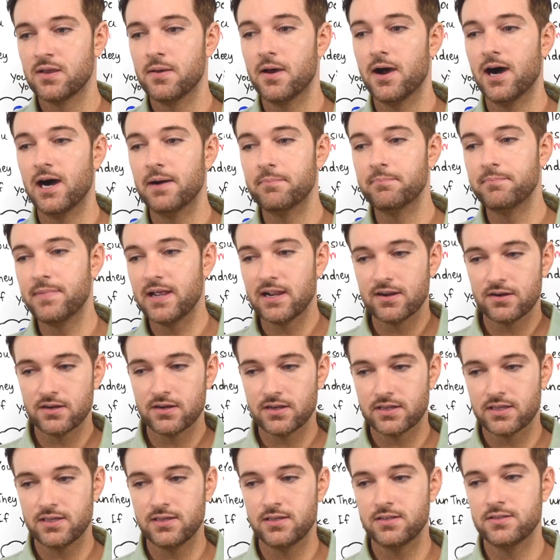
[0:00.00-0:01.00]

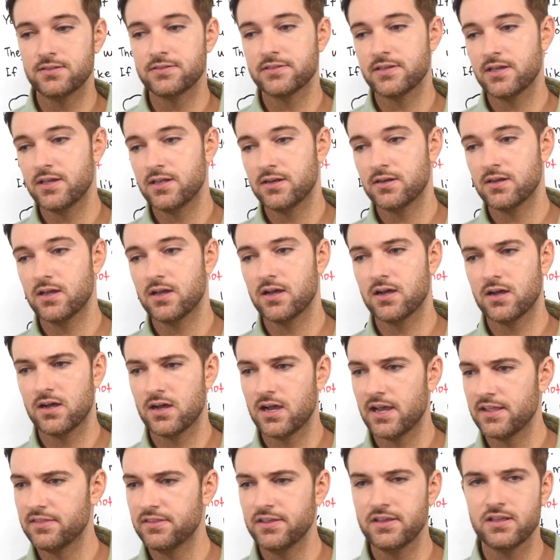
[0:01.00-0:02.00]
Americans and
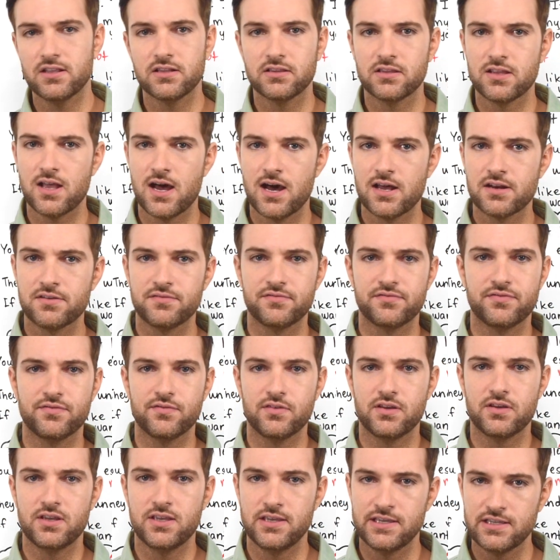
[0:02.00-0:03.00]
I think a lot
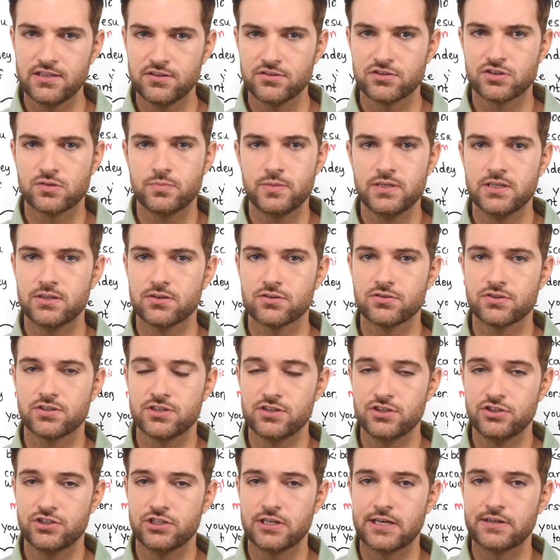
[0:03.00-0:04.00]
of English speakers
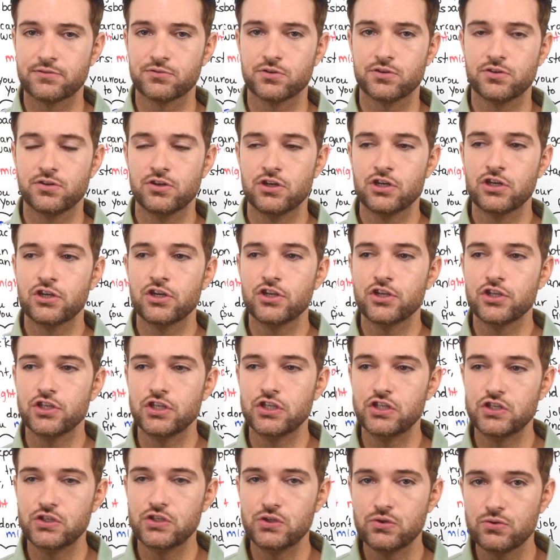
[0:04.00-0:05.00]
in general
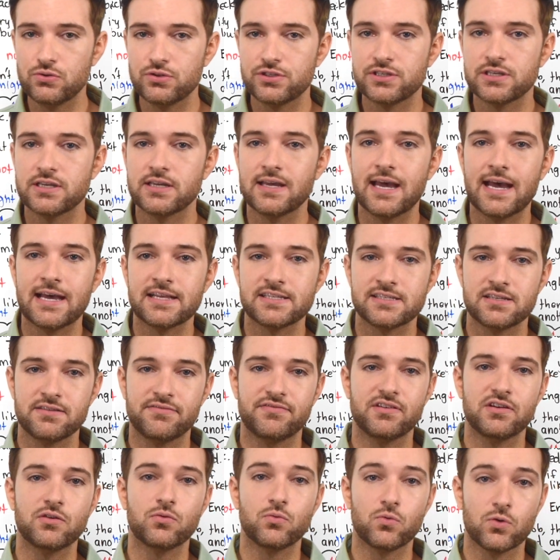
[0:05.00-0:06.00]
use it as
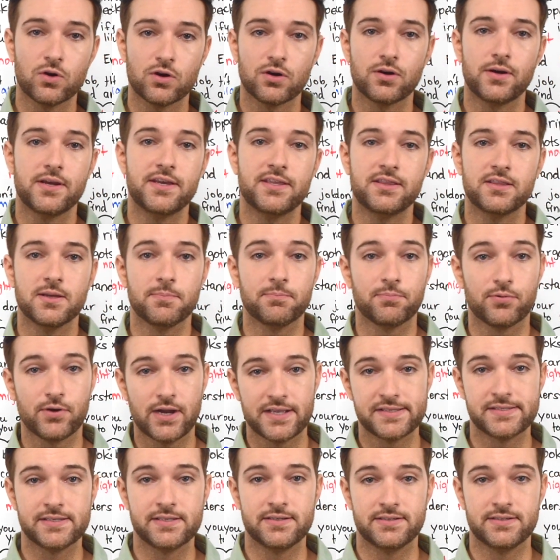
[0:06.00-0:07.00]
if it were in the
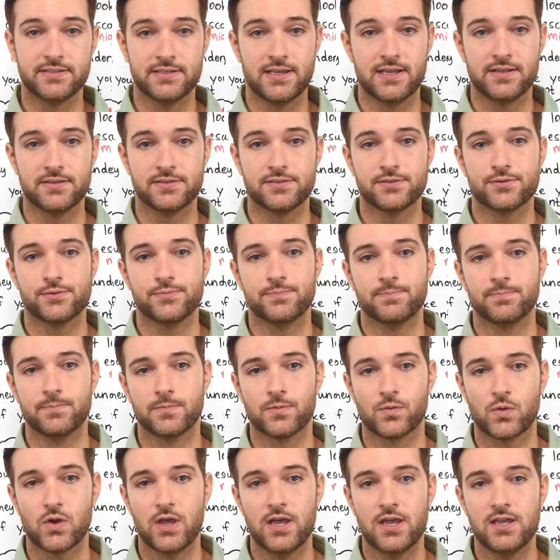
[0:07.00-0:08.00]
present tense.
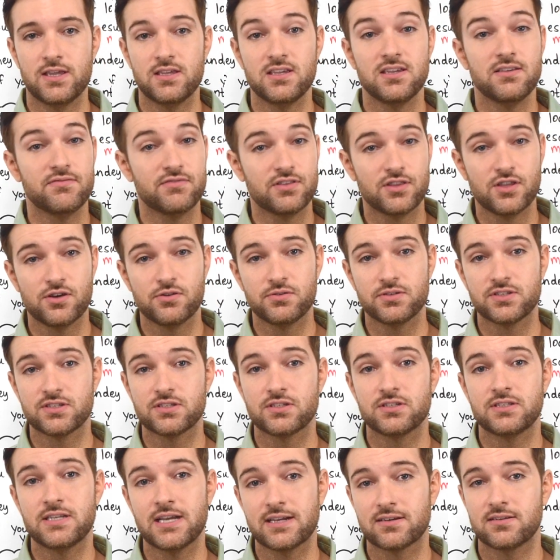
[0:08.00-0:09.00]
Okay, even though it's
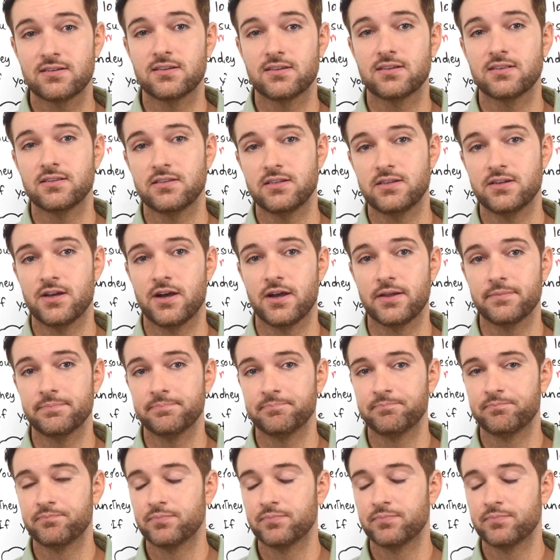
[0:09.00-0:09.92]
technically not.